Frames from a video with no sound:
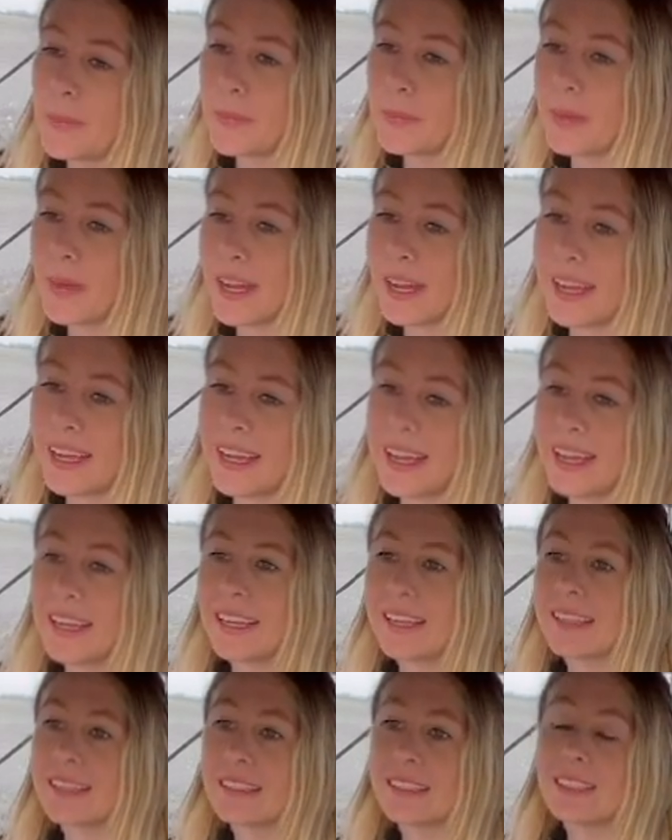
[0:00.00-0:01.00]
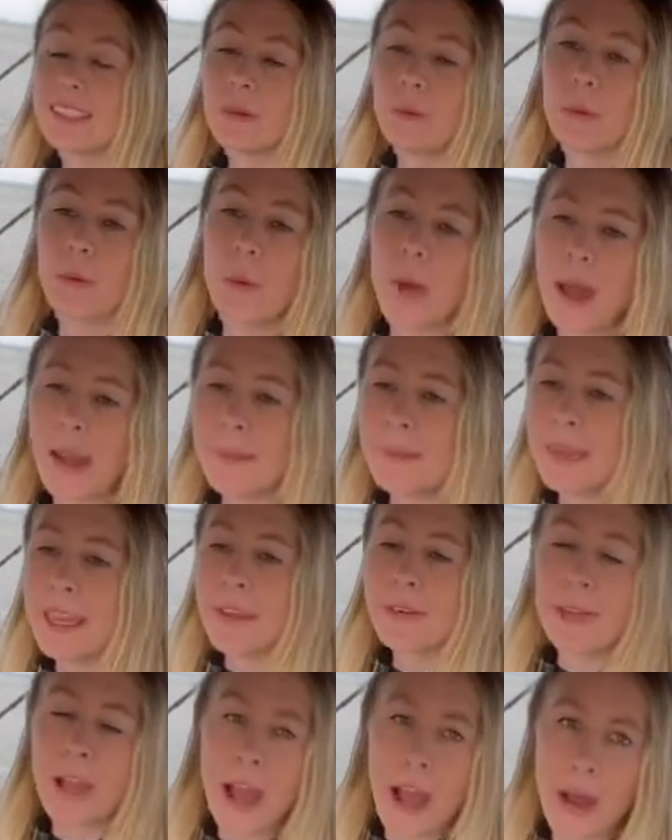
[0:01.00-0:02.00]
but we want to be
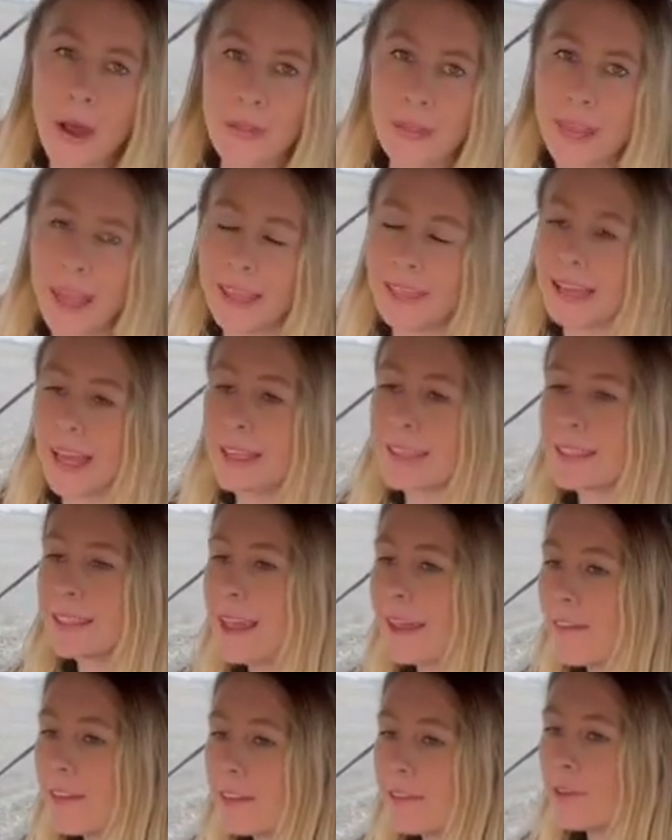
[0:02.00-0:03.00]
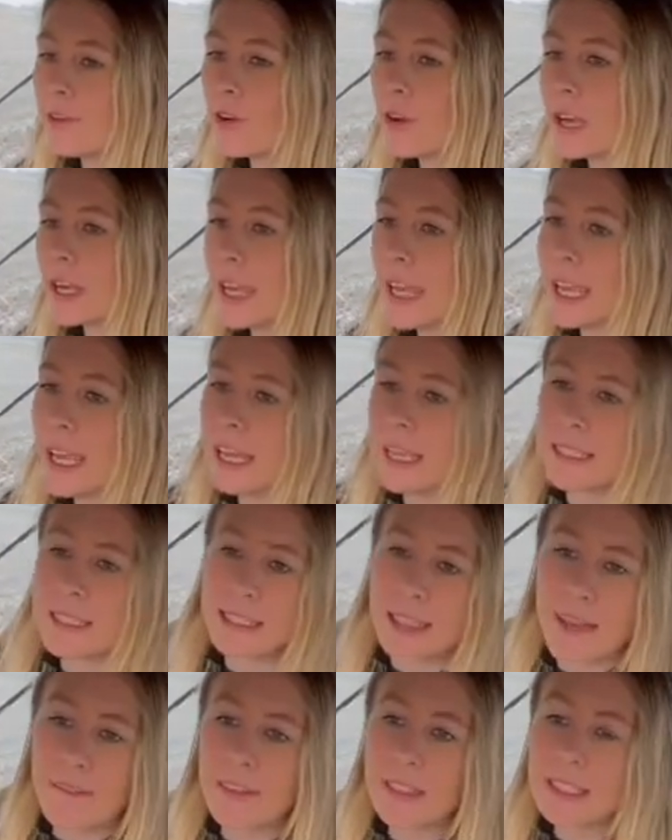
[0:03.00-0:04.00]
around like that 740 to
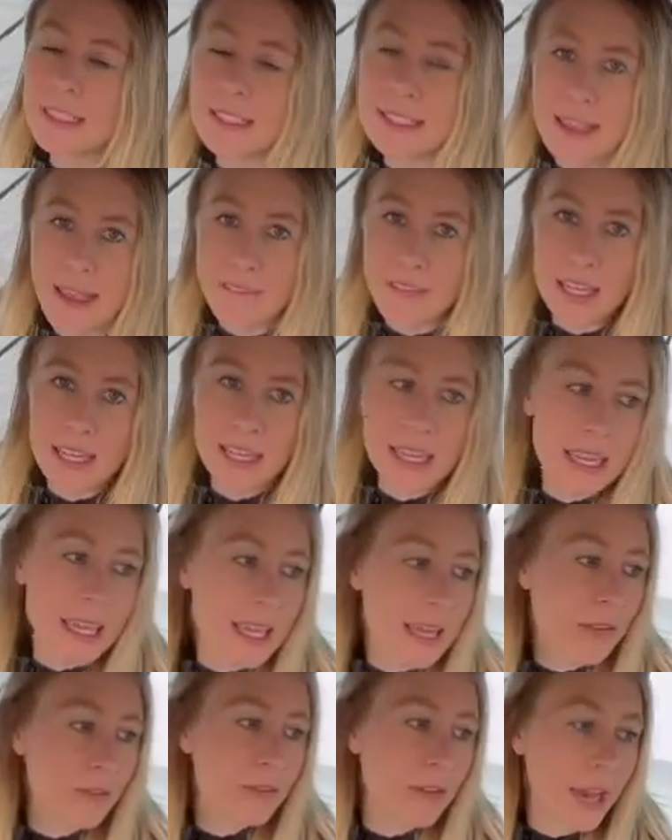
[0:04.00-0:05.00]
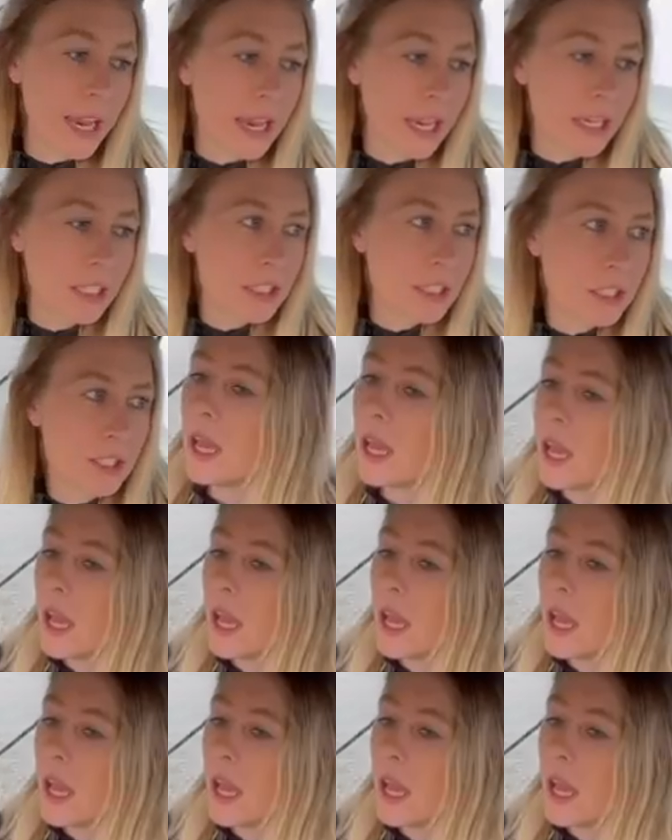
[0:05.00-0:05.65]
770 range.